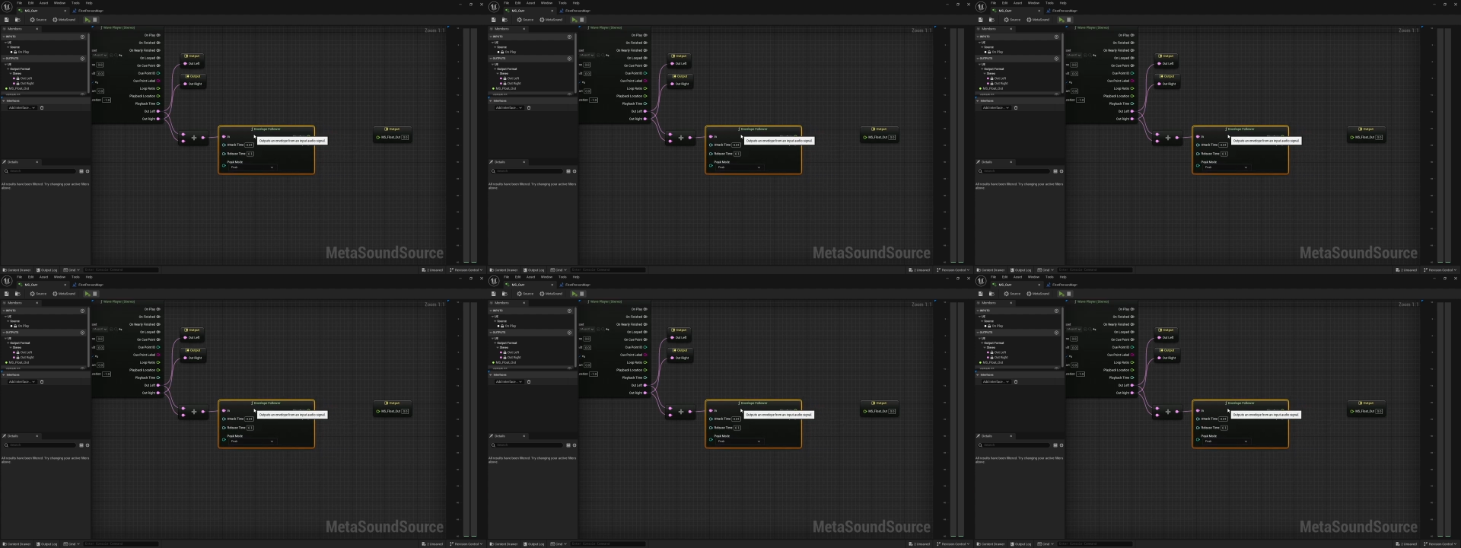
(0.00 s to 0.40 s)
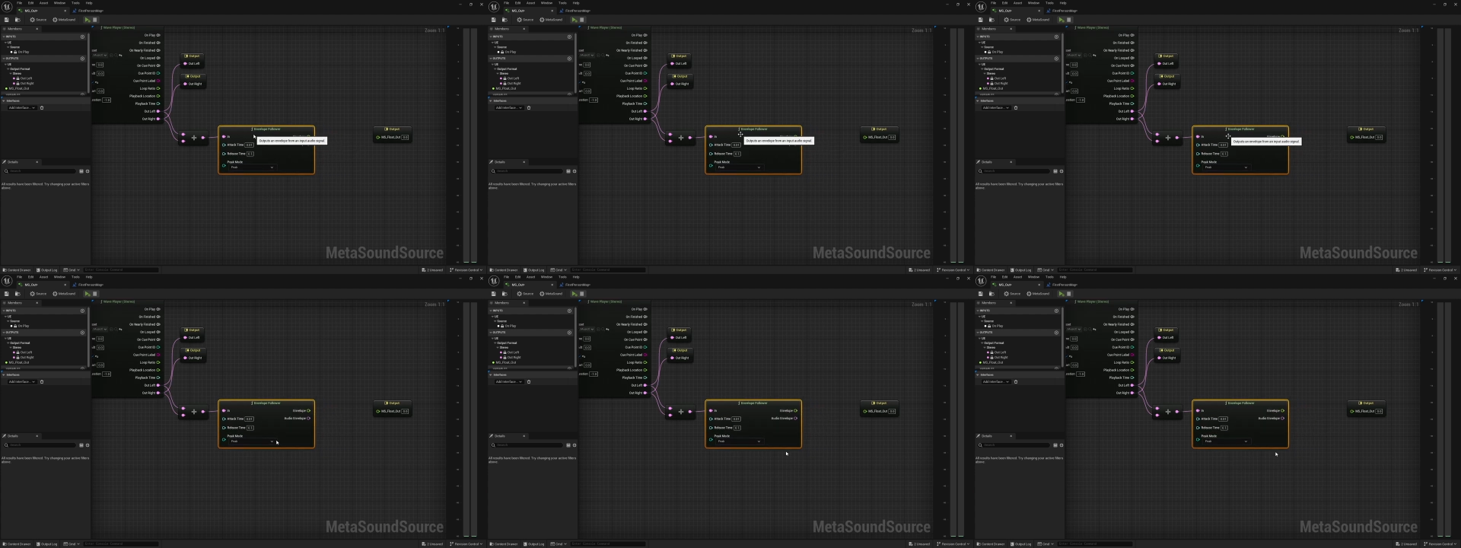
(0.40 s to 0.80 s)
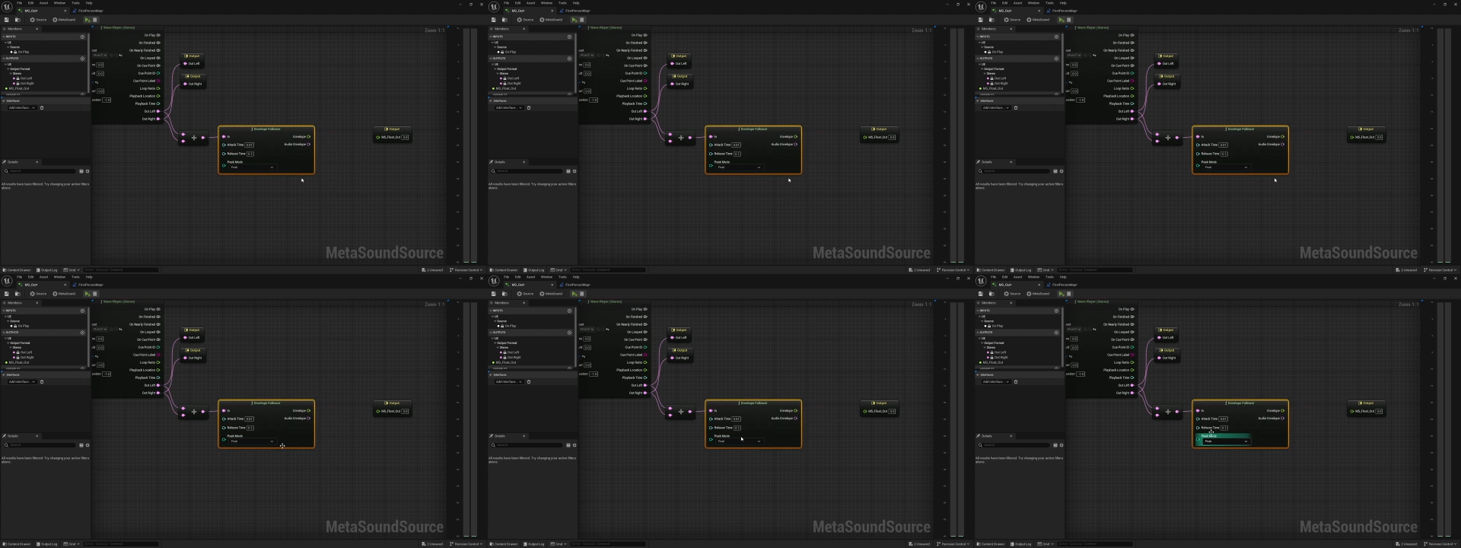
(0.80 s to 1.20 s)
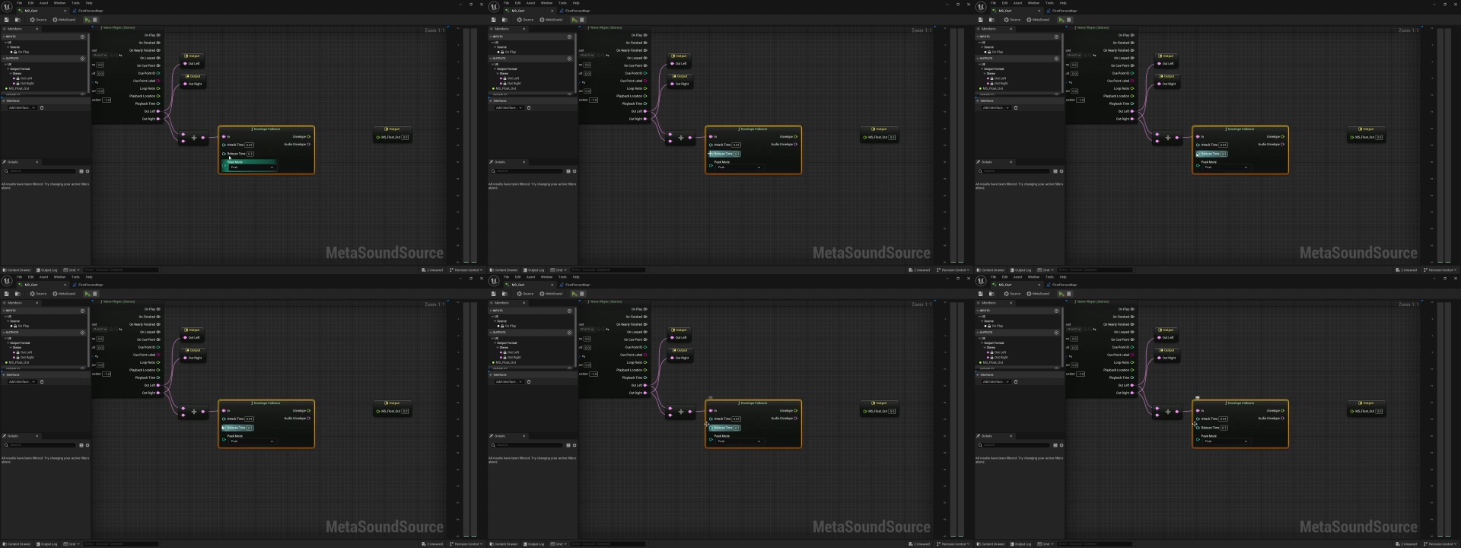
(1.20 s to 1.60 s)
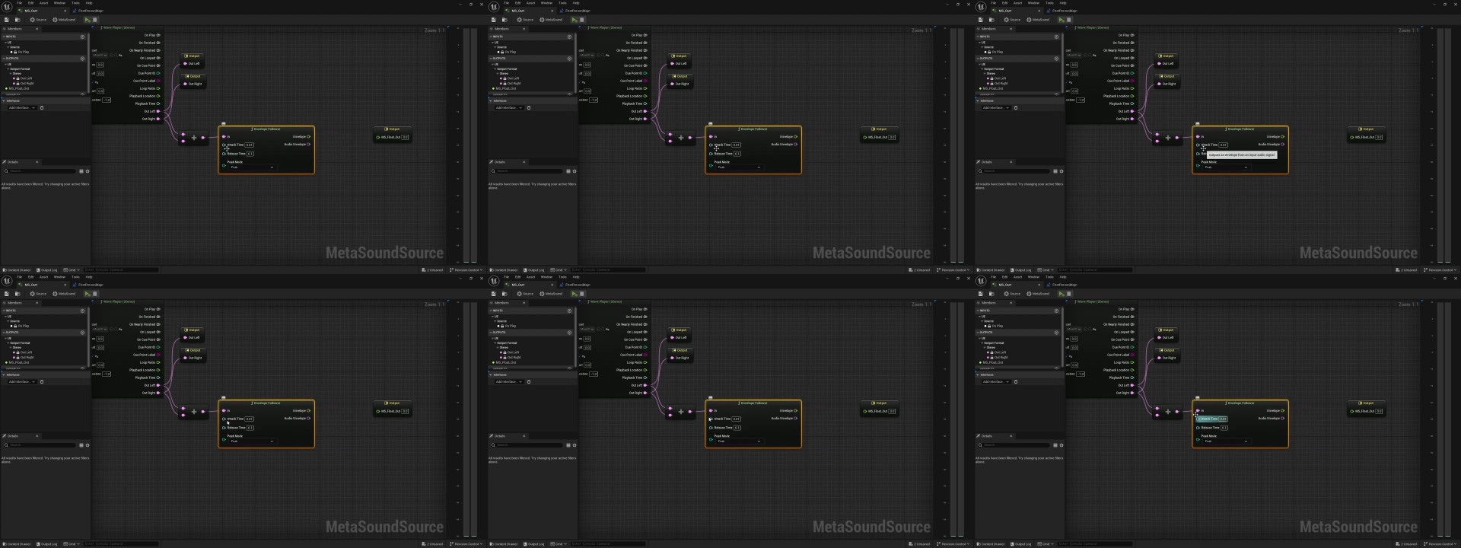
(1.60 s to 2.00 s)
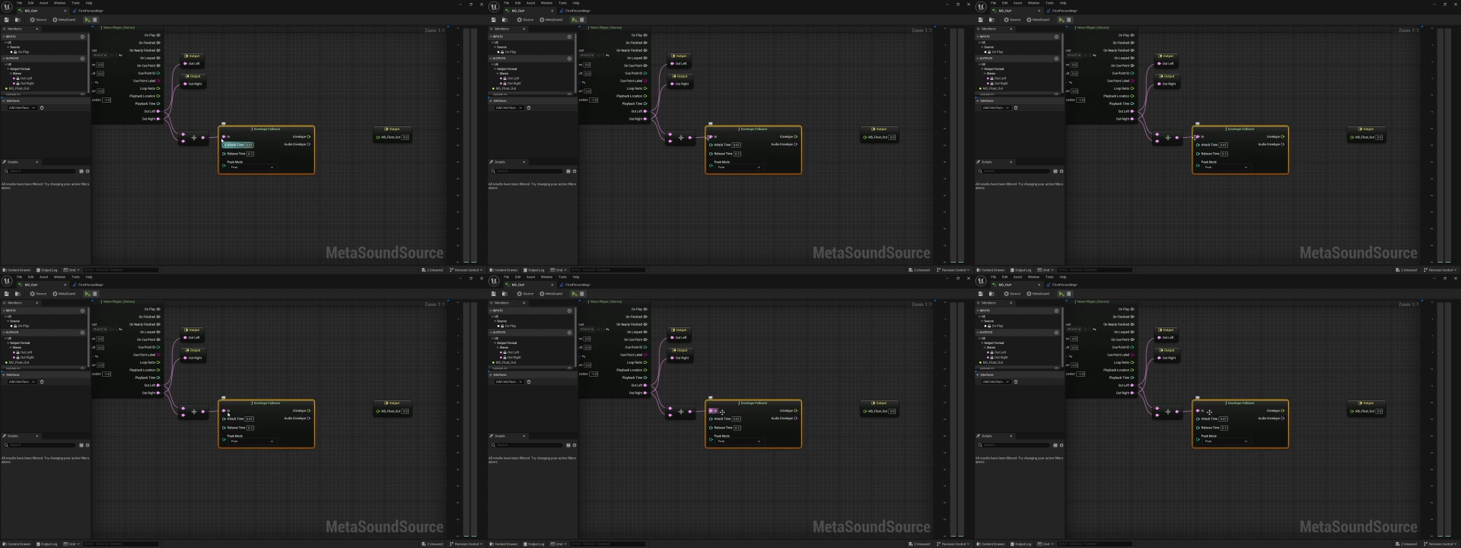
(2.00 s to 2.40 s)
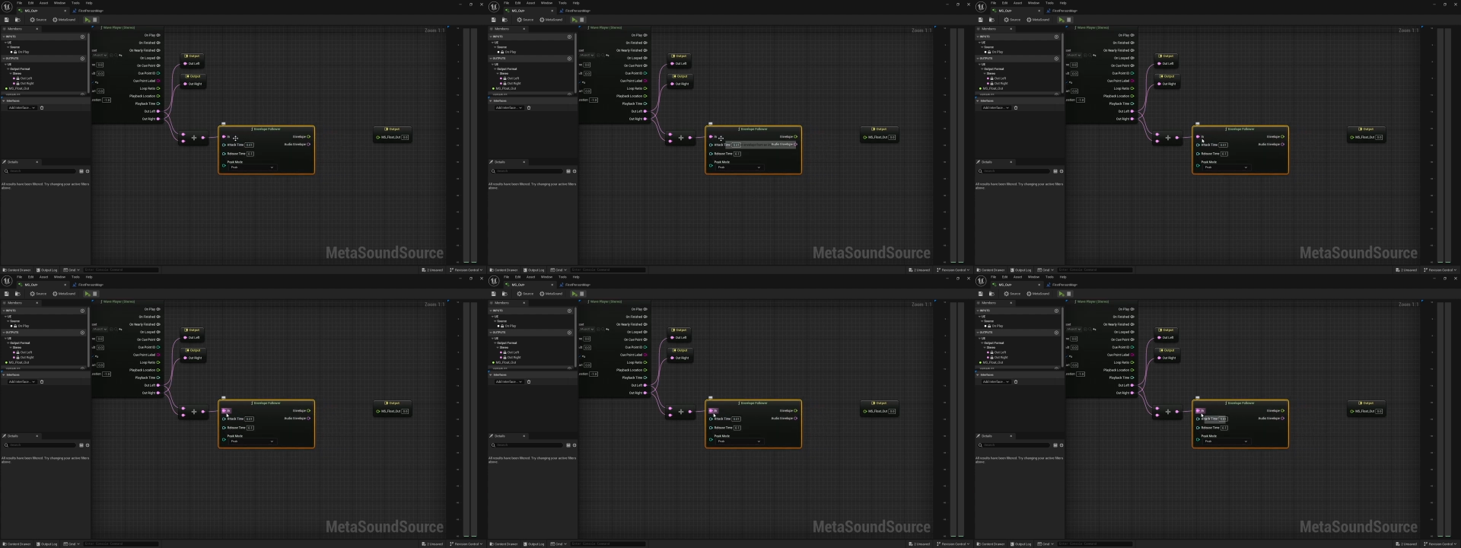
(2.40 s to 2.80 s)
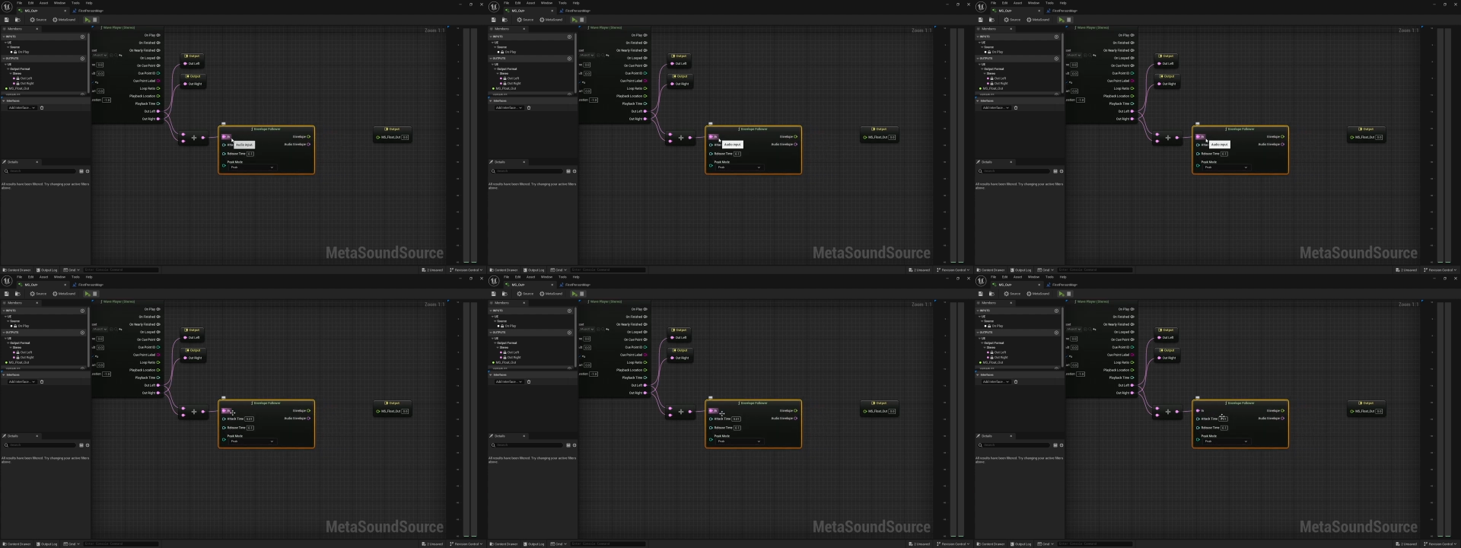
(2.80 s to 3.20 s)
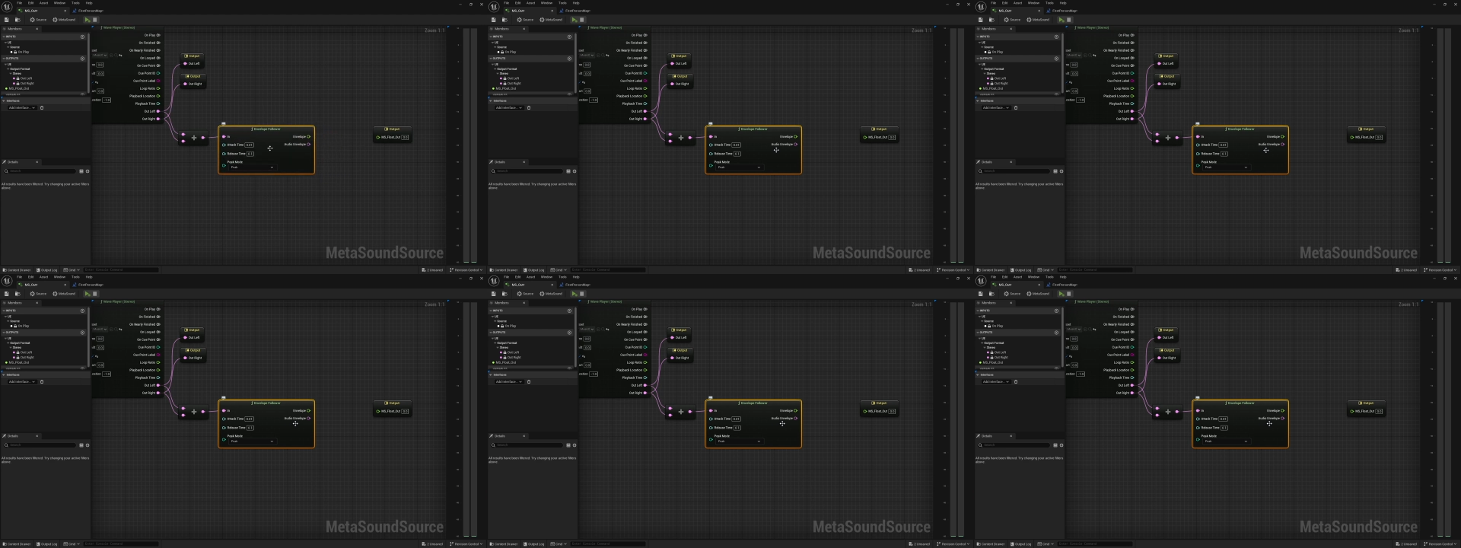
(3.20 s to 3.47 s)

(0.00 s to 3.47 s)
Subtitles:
(no speaker visible)